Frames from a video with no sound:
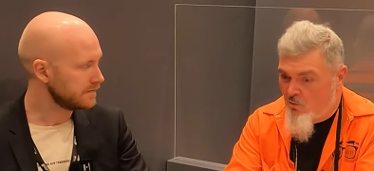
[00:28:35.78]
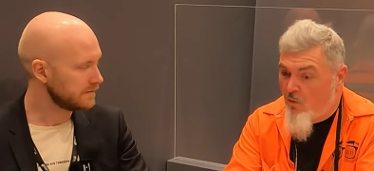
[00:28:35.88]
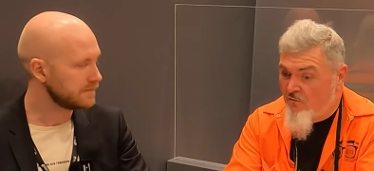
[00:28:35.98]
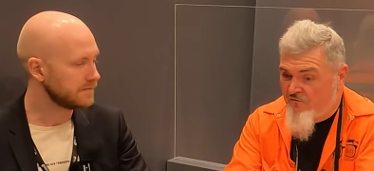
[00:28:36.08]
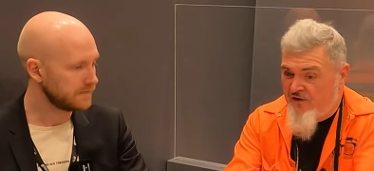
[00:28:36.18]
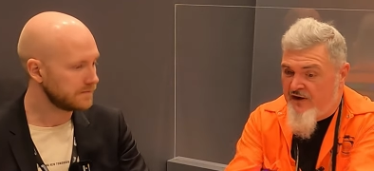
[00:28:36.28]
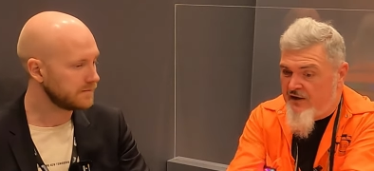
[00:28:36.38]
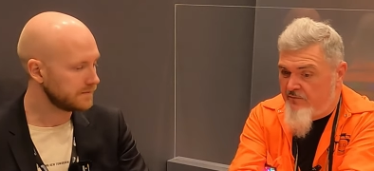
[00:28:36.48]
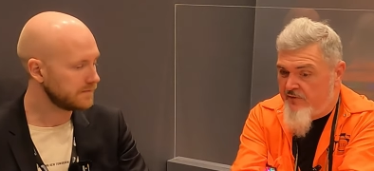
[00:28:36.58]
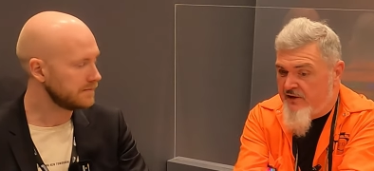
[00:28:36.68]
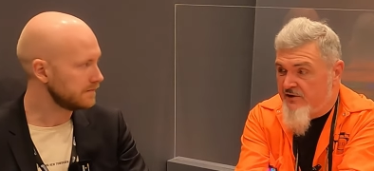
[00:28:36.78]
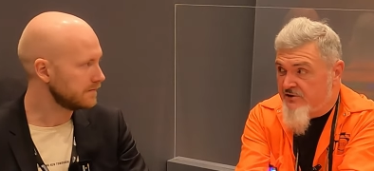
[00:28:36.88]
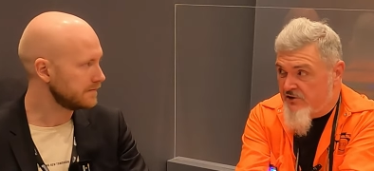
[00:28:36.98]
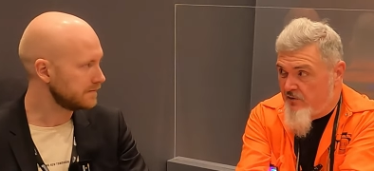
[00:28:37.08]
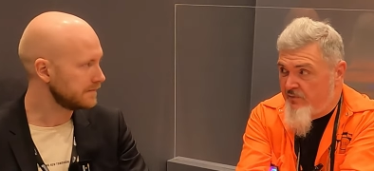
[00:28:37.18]
Speaker 1: won't fit in
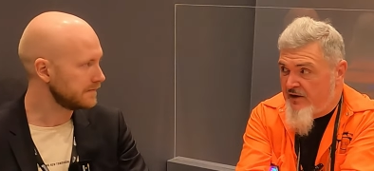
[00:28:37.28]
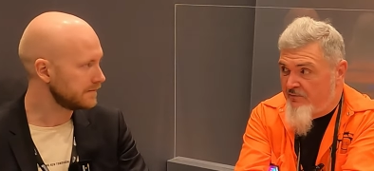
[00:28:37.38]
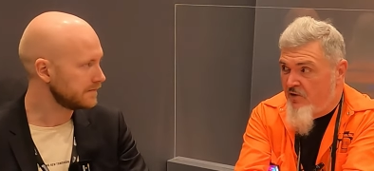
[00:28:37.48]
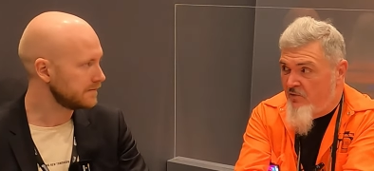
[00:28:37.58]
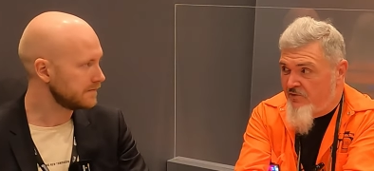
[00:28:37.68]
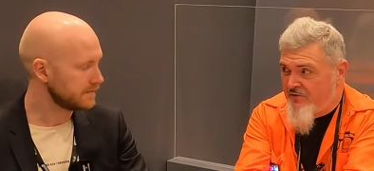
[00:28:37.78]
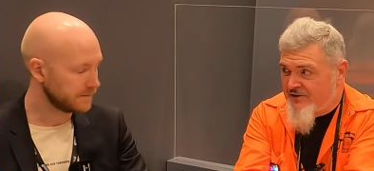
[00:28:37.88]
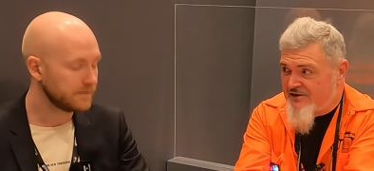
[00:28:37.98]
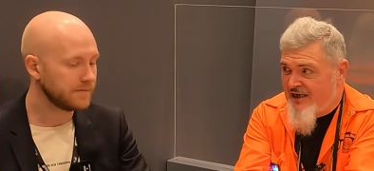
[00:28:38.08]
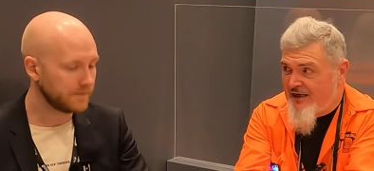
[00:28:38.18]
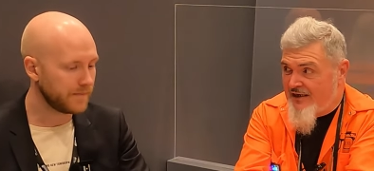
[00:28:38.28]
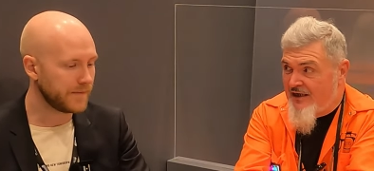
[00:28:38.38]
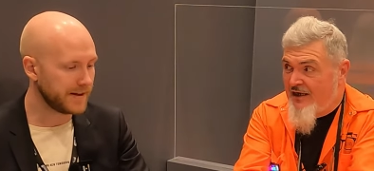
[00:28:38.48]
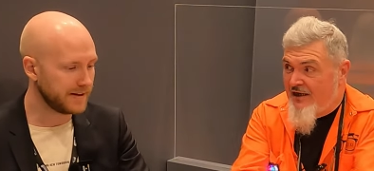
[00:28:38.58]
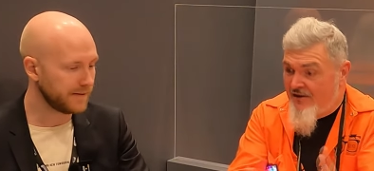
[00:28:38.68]
because of the big bulbous tank.
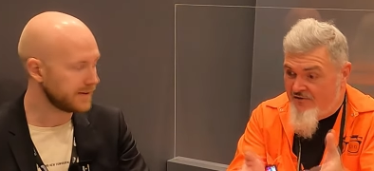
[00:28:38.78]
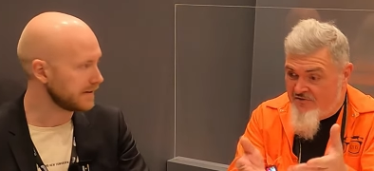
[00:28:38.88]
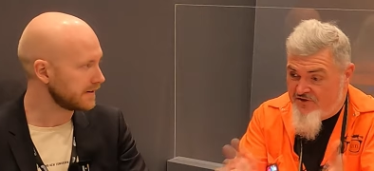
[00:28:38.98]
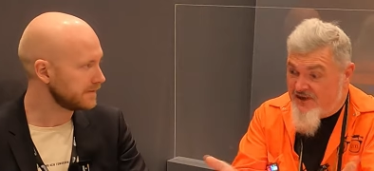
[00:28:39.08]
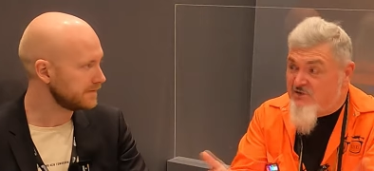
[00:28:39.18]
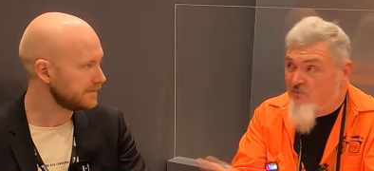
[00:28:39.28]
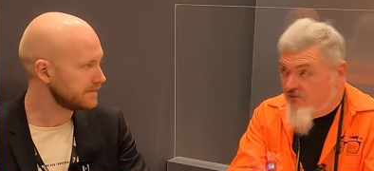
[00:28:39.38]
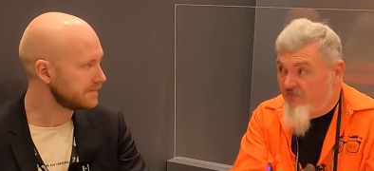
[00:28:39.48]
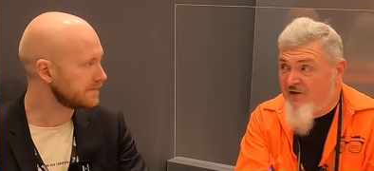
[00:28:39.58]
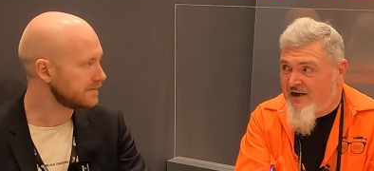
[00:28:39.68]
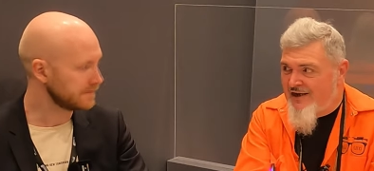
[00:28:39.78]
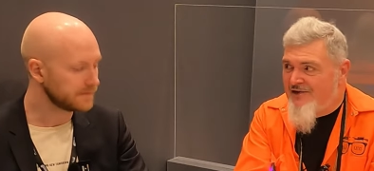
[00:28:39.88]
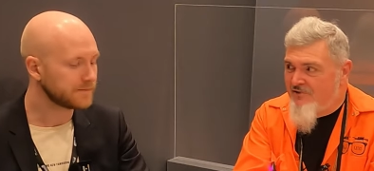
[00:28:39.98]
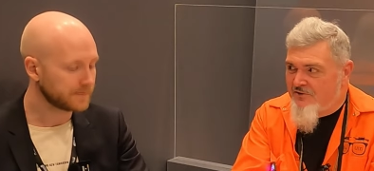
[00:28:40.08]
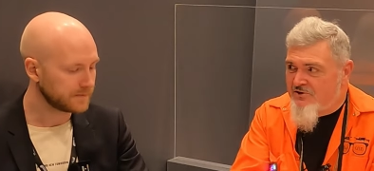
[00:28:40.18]
Yeah, definitely. This will fit
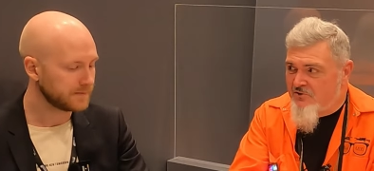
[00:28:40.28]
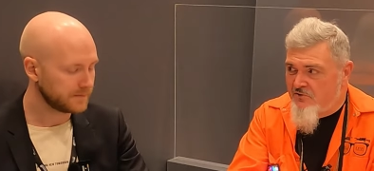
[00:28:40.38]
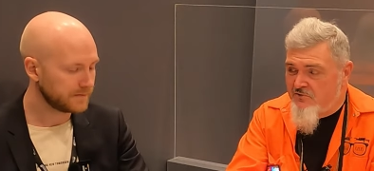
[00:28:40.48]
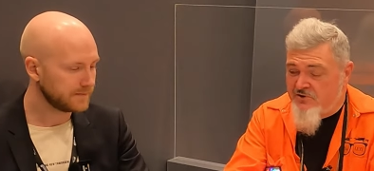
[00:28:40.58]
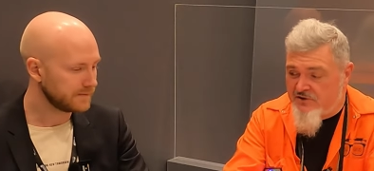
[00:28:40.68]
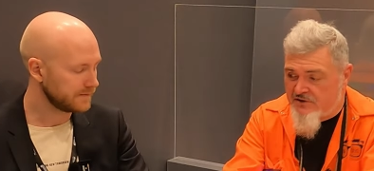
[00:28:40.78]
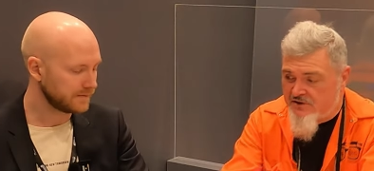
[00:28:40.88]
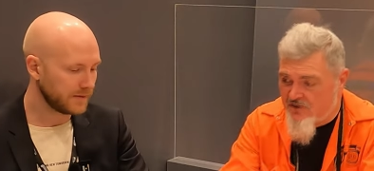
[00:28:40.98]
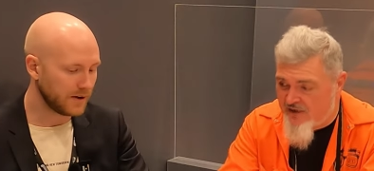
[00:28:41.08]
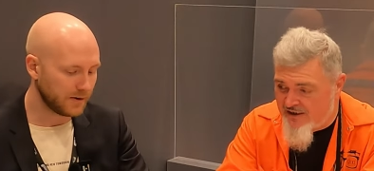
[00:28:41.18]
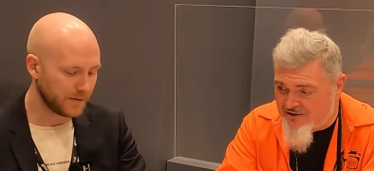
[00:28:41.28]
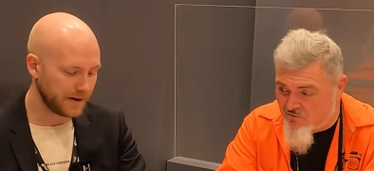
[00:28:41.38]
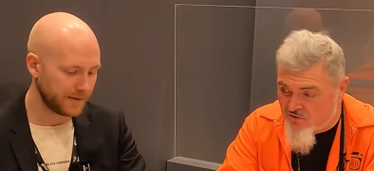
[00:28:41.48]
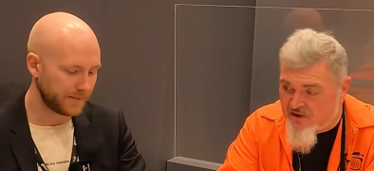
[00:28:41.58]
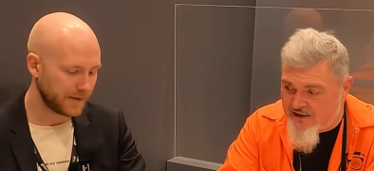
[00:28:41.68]
in those solutions. So no,
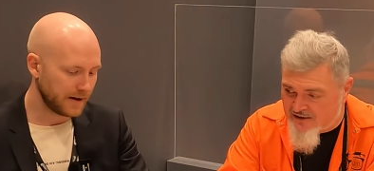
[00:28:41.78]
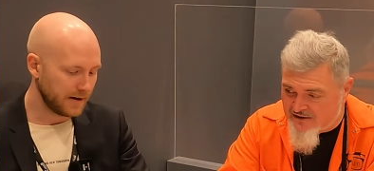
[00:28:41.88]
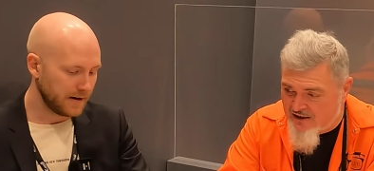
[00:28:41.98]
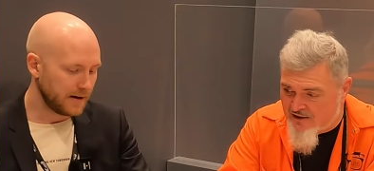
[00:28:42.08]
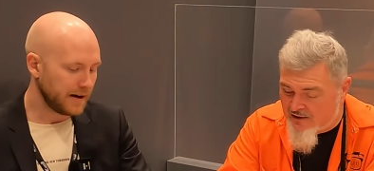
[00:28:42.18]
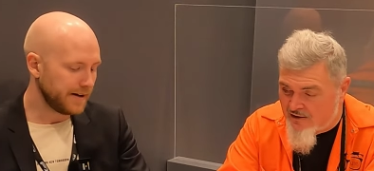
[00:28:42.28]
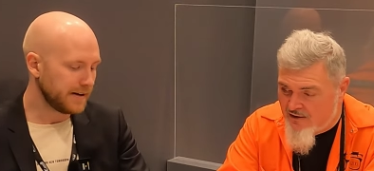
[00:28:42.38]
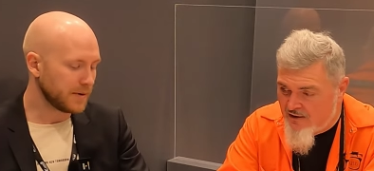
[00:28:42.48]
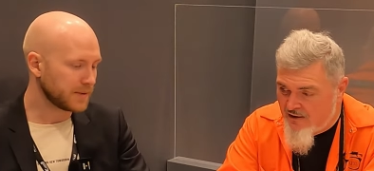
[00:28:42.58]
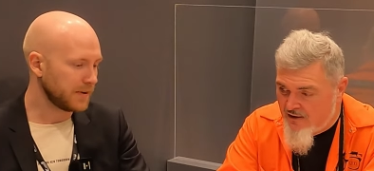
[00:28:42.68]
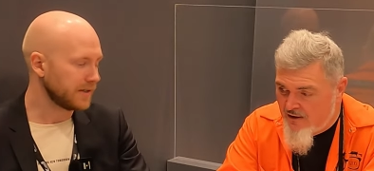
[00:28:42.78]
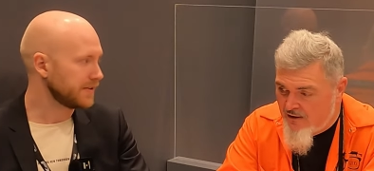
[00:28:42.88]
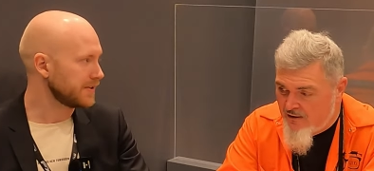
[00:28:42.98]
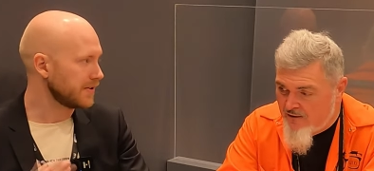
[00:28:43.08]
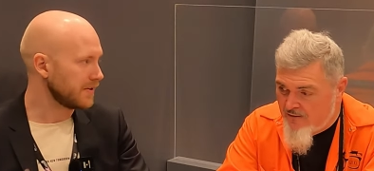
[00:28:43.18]
Speaker 2: it's really exciting. And that was one of
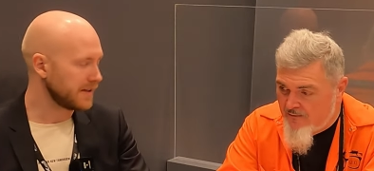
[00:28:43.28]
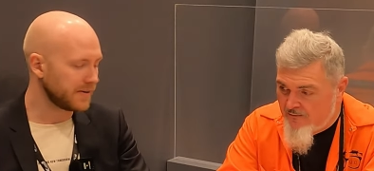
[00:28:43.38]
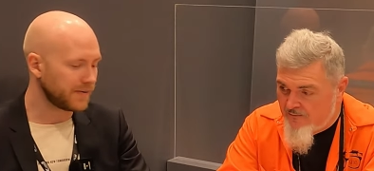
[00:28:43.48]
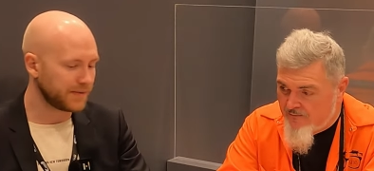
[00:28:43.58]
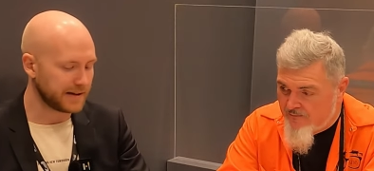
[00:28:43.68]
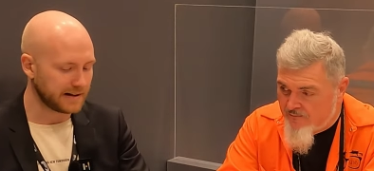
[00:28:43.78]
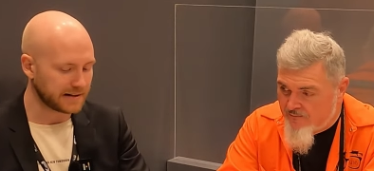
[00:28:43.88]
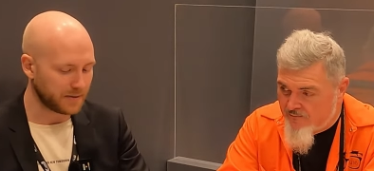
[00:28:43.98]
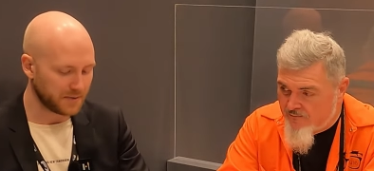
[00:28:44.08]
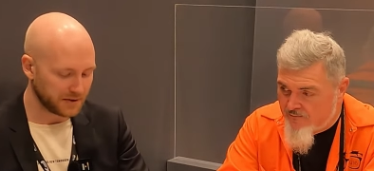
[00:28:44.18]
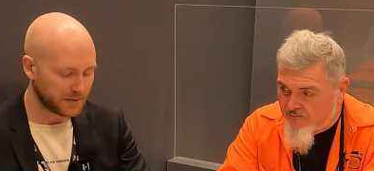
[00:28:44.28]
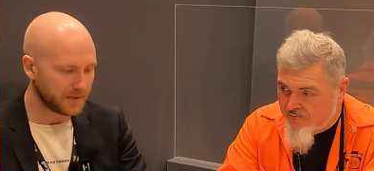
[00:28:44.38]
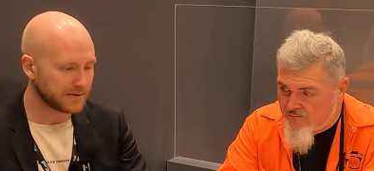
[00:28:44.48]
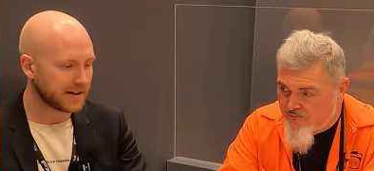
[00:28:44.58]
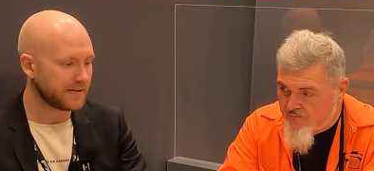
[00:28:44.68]
the the feelings that we want. we
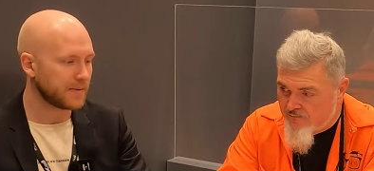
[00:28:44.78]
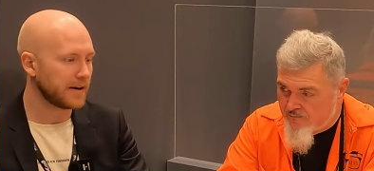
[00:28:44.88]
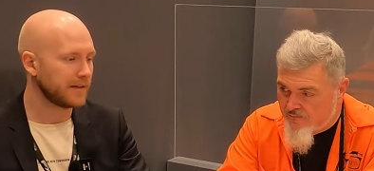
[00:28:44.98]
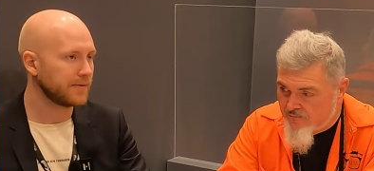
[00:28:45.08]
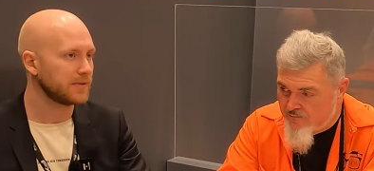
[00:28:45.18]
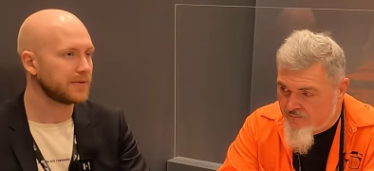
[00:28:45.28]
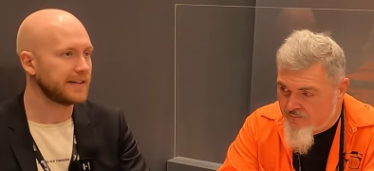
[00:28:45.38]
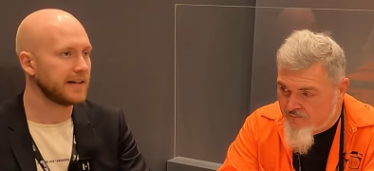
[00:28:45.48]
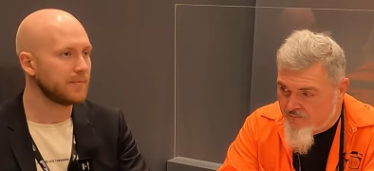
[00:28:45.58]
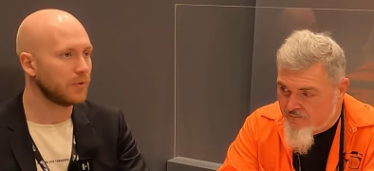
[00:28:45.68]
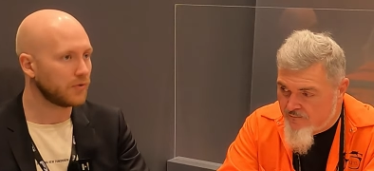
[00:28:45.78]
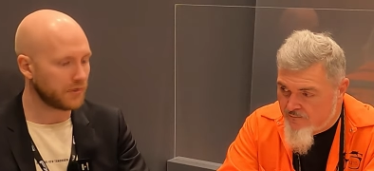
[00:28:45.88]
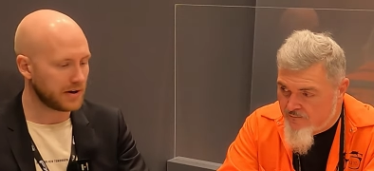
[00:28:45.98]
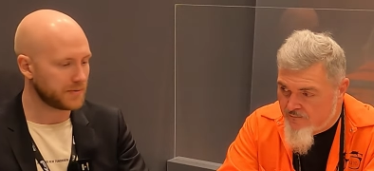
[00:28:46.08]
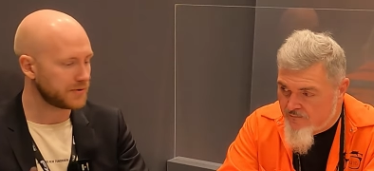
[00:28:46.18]
want to have a rifle to get more
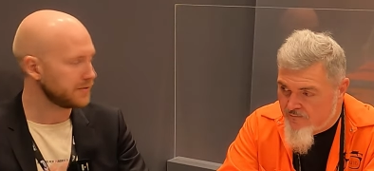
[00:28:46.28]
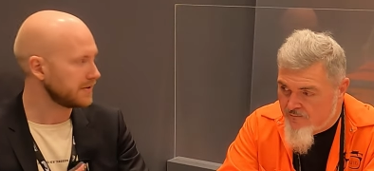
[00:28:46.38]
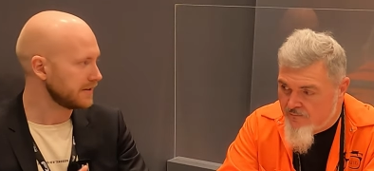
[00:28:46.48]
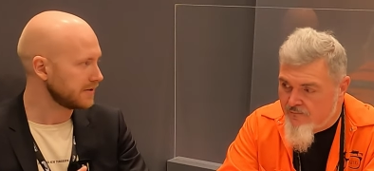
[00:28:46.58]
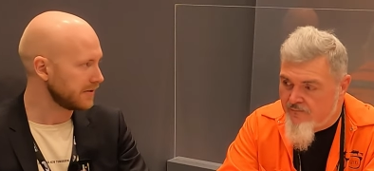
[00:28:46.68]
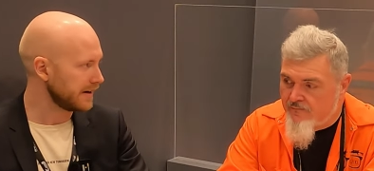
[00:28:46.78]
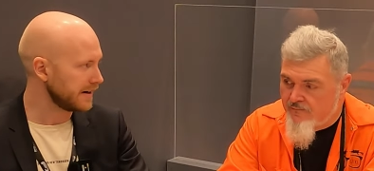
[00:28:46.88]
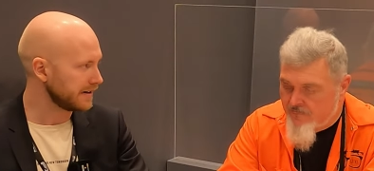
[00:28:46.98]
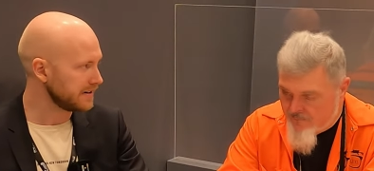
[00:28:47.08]
firearm shooters into the air gun